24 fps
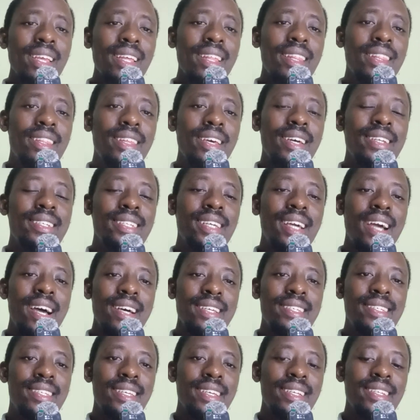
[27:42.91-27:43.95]
that
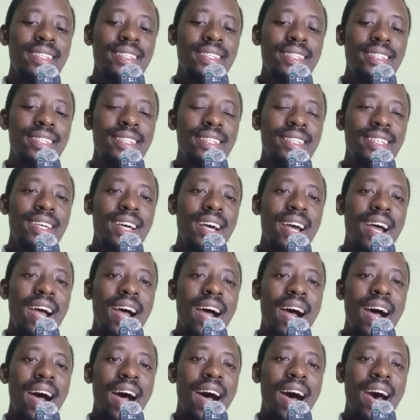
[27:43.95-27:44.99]
cousins
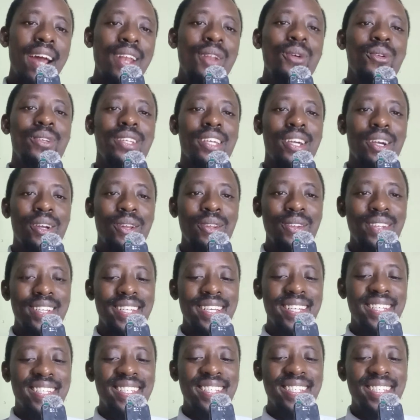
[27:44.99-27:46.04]
are not
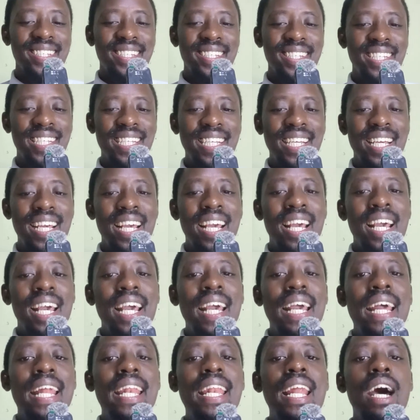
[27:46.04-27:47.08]
included.
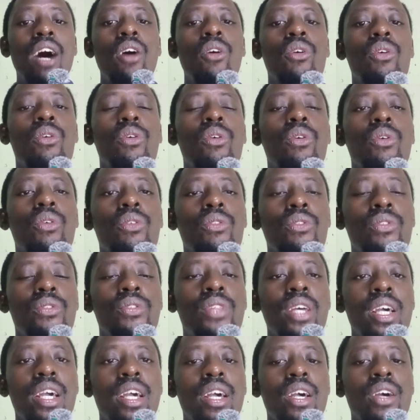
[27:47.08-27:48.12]
Now,
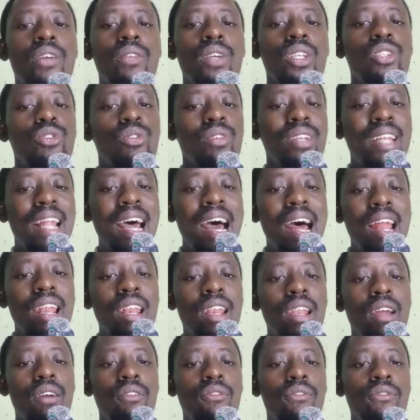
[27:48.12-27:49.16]
the
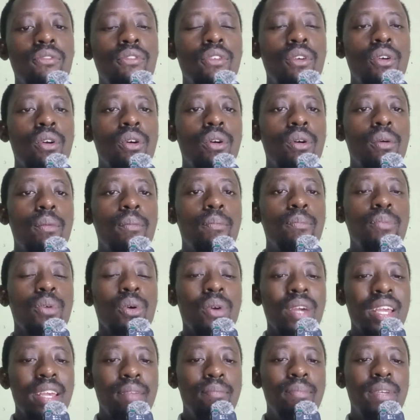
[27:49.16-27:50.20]
rationale for
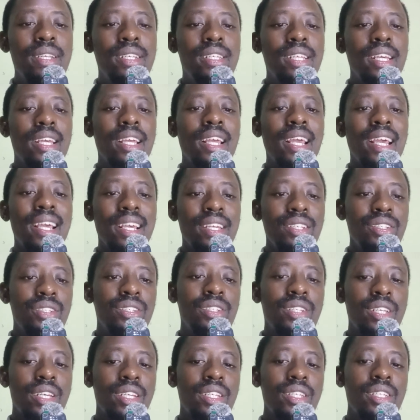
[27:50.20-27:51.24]
prohibiting
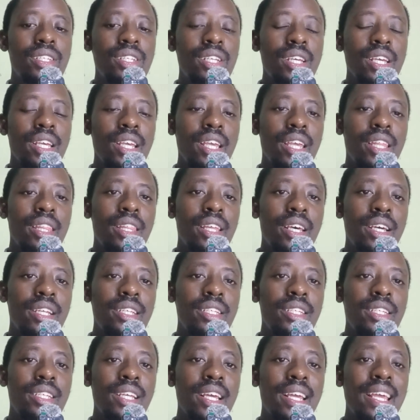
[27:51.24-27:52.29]
incest is
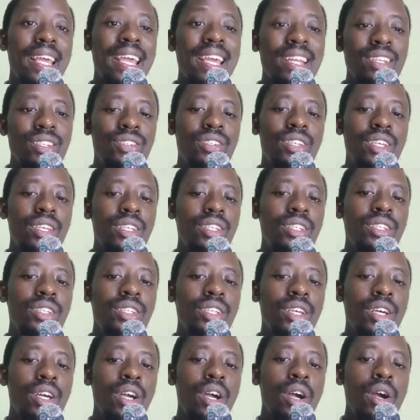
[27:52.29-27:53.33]
that
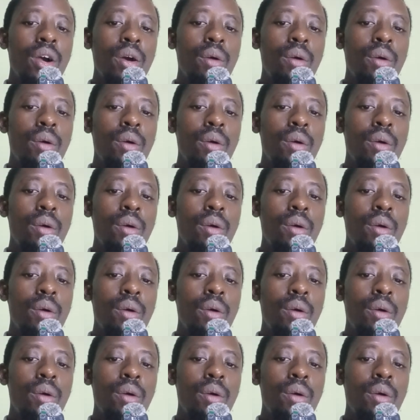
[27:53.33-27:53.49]
incest